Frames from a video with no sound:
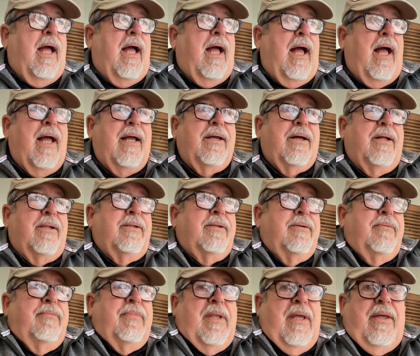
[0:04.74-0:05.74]
Hi all.
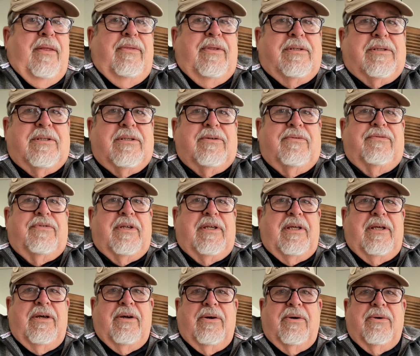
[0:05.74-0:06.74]
This is a
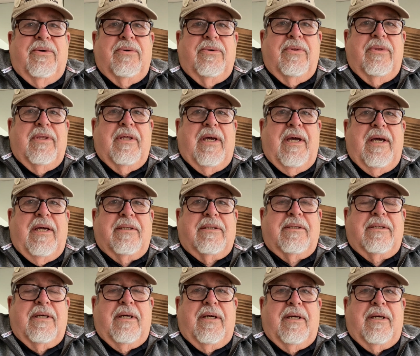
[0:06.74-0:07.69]
video that